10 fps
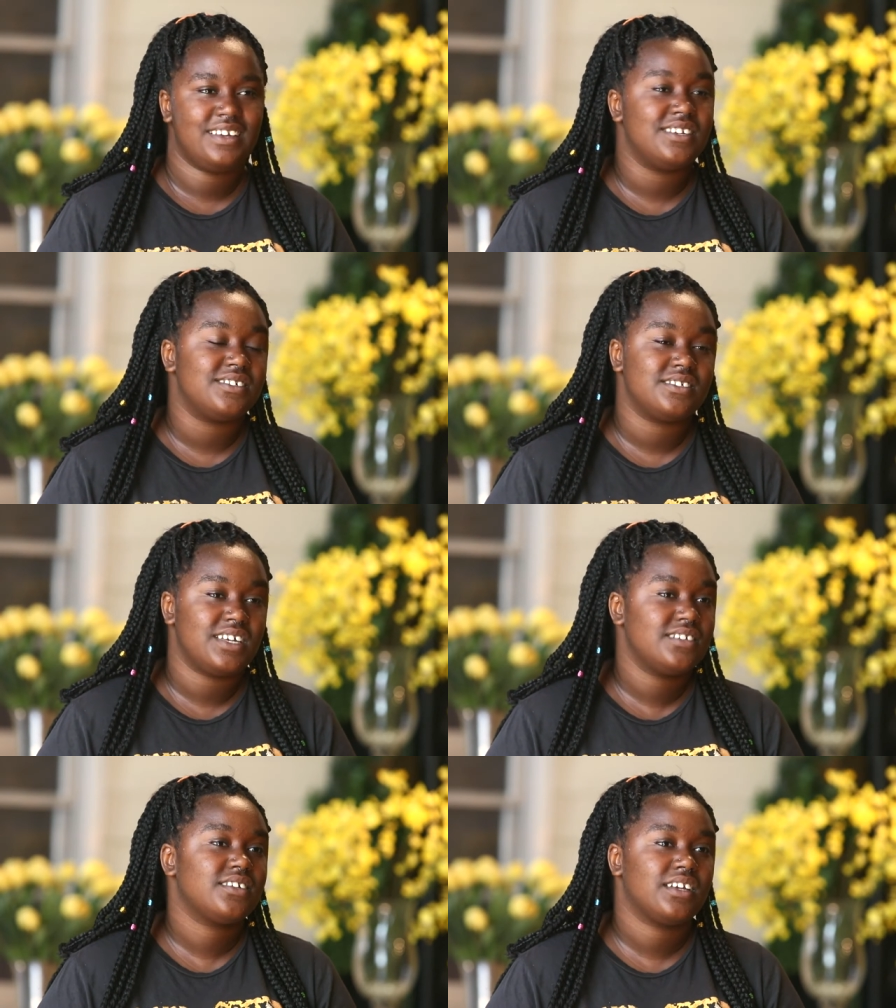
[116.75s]
It doesn't
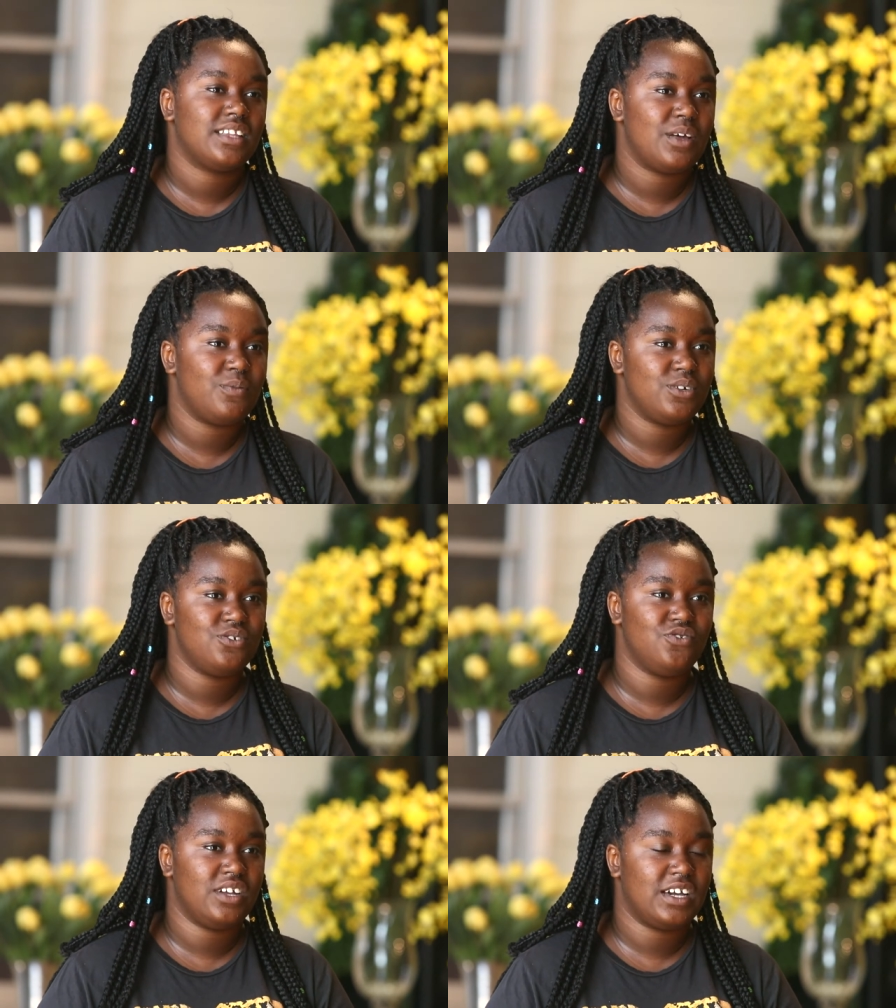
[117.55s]
taste like that when
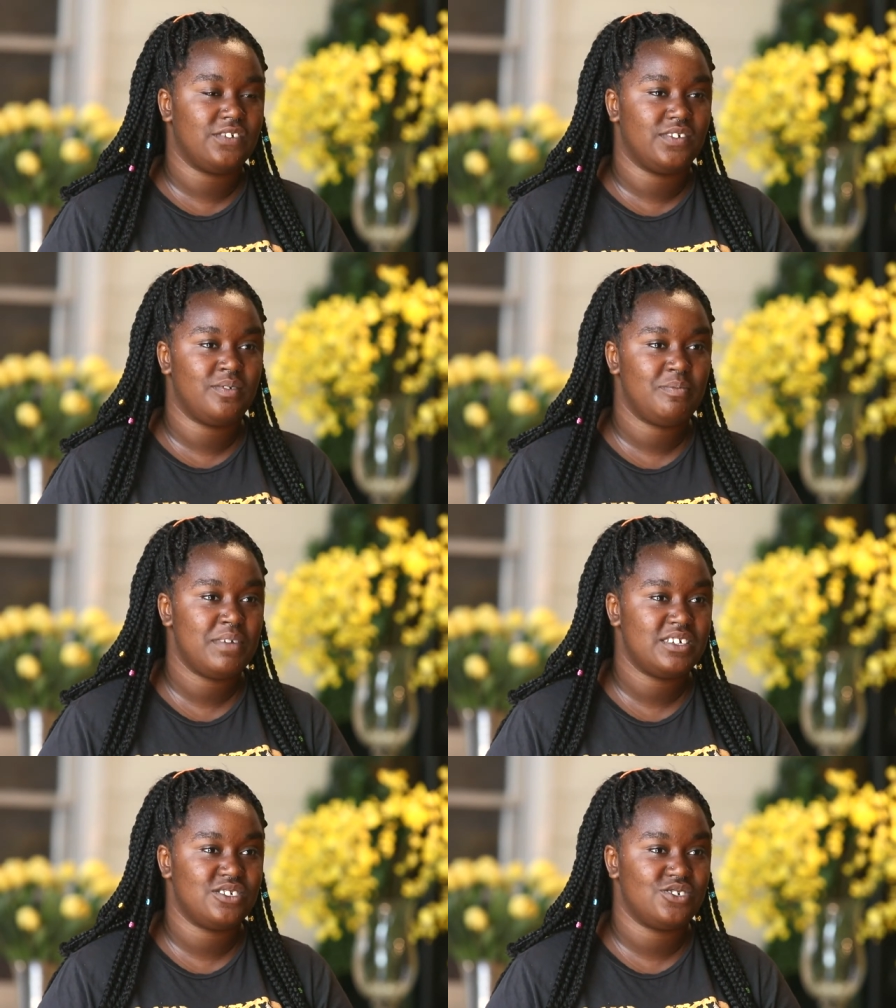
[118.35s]
you drink out of a
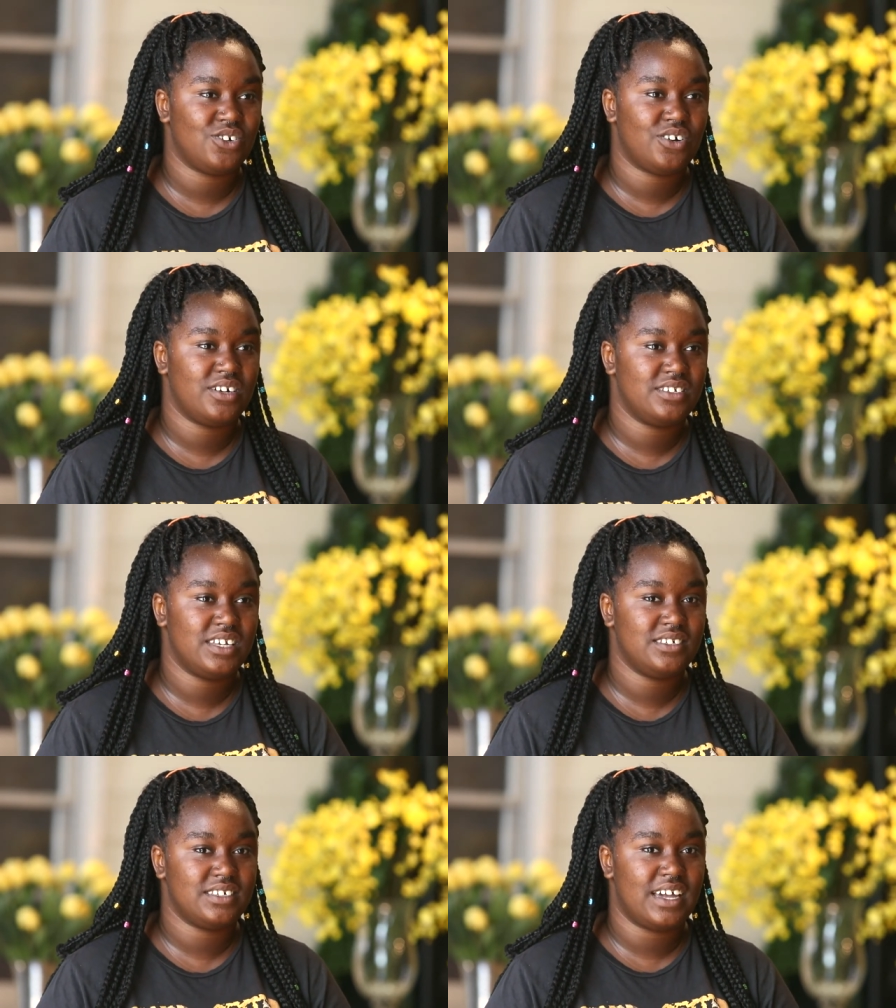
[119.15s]
mason jar. It
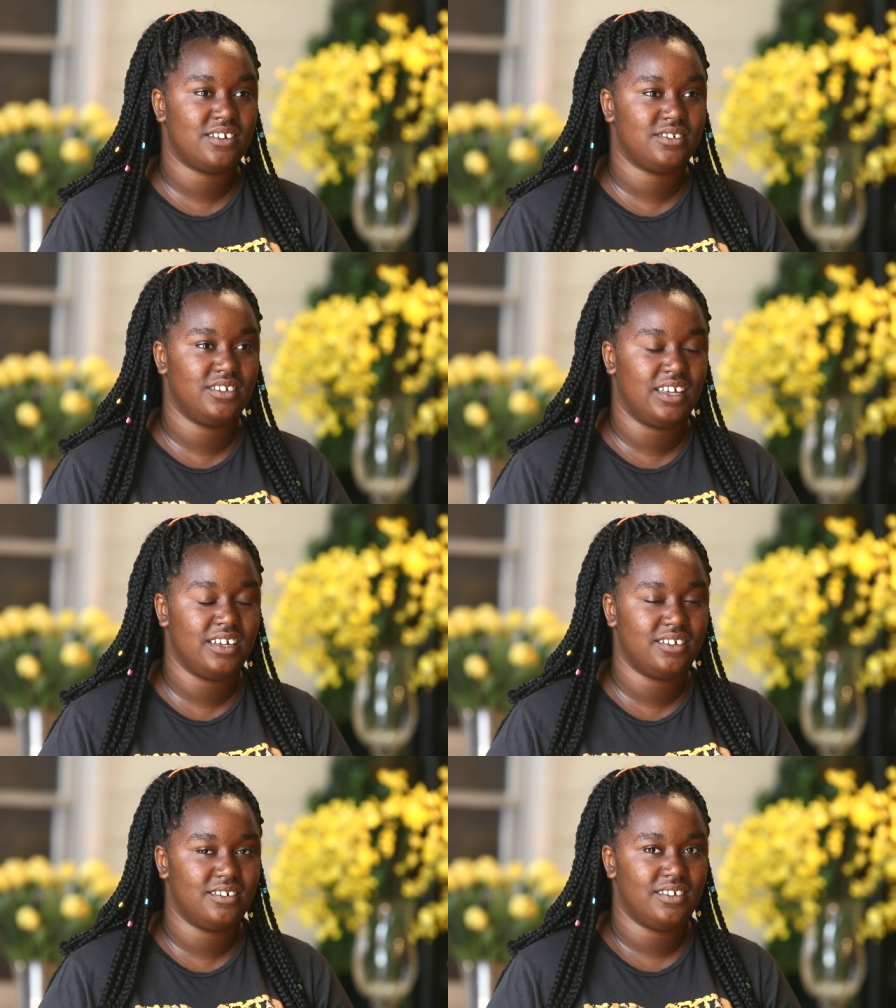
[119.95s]
tastes actually
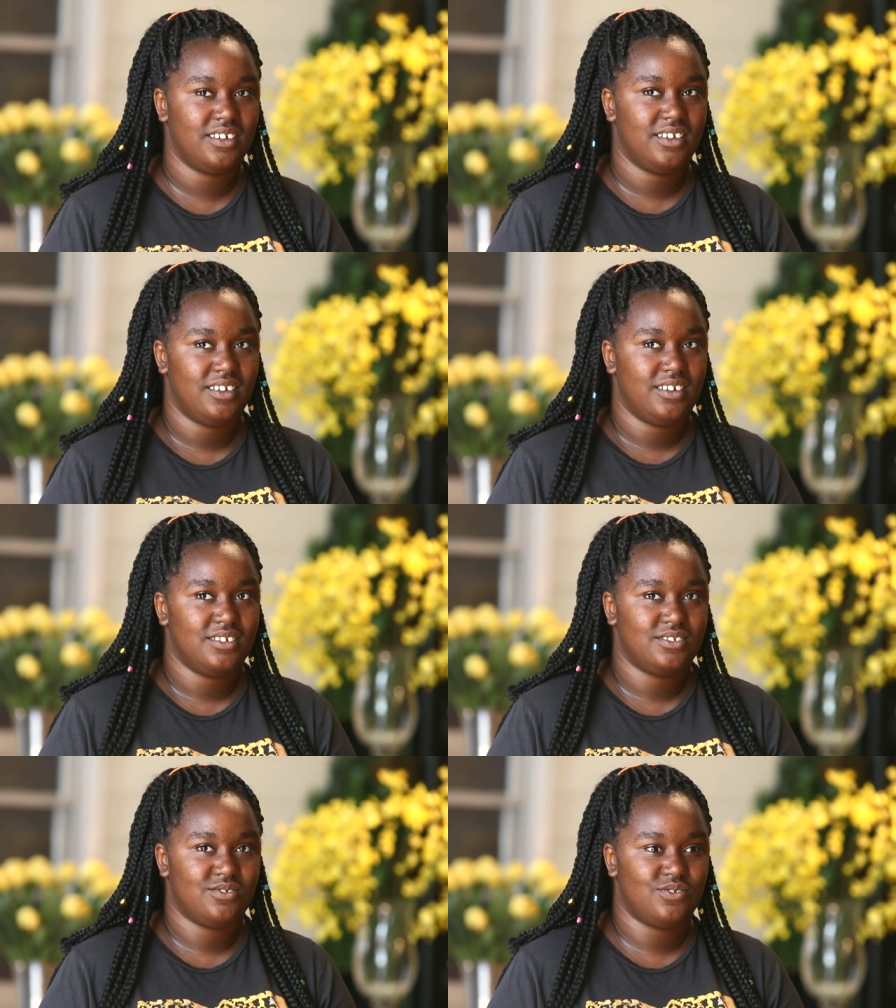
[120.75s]
like
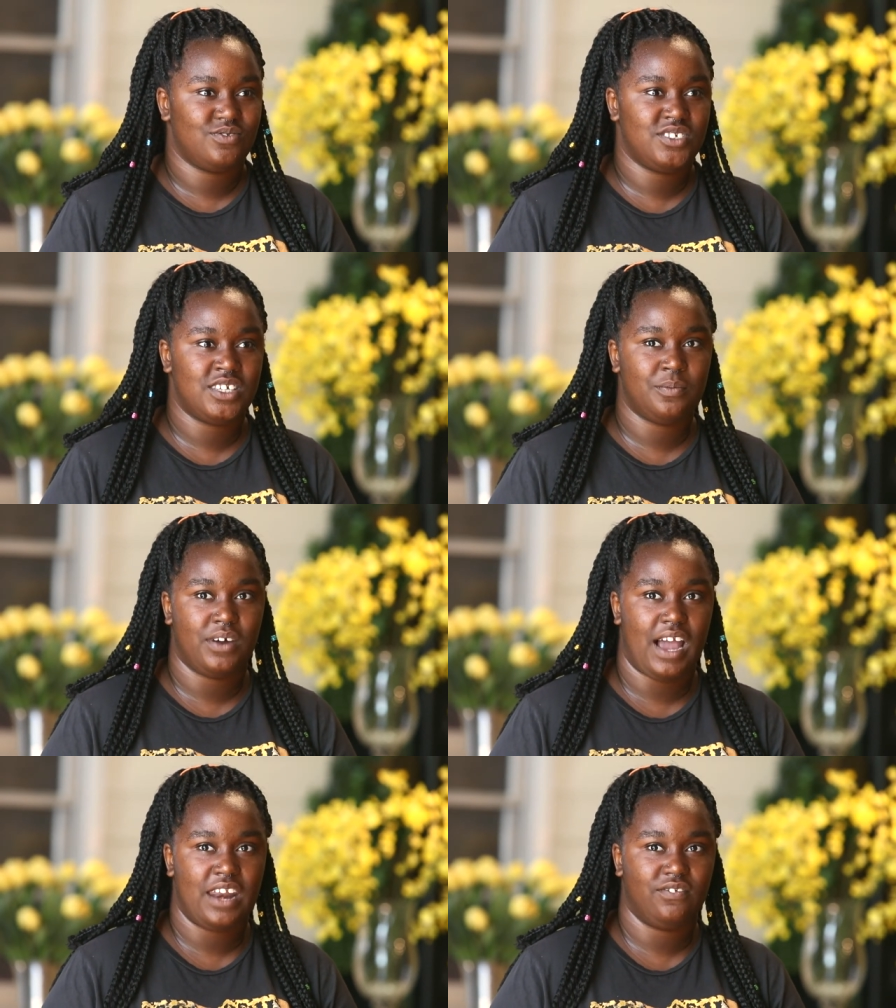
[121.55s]

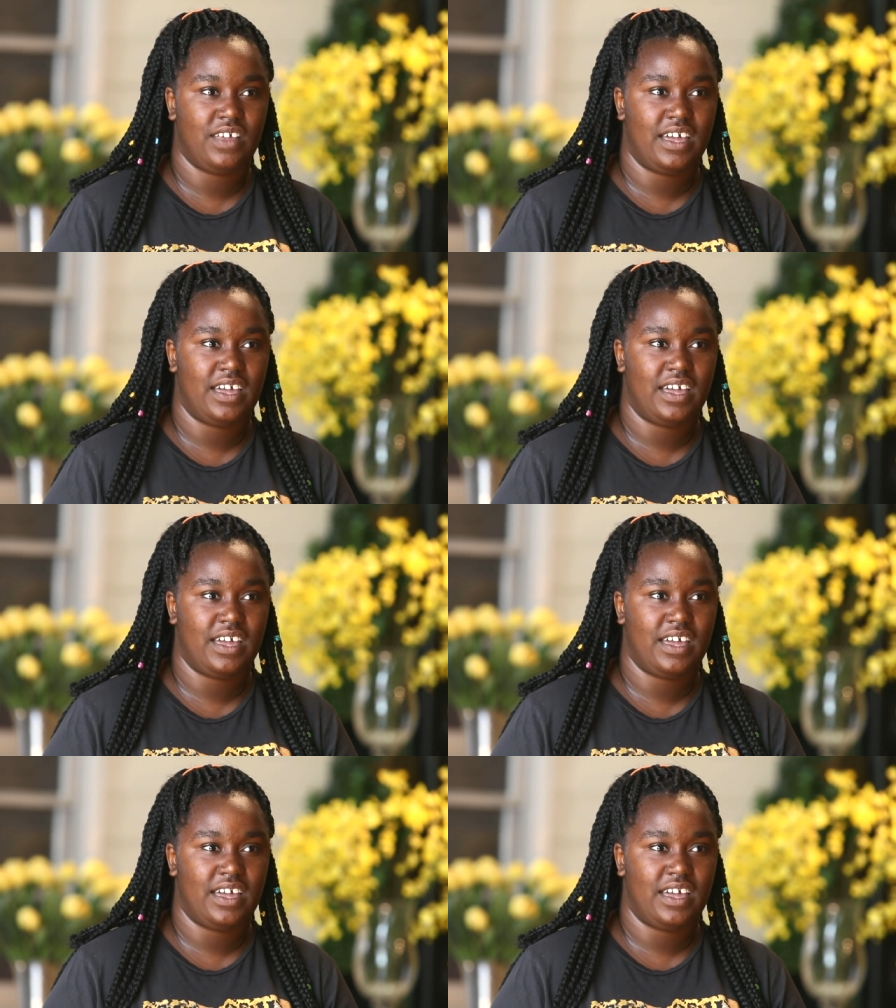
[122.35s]
somewhere out of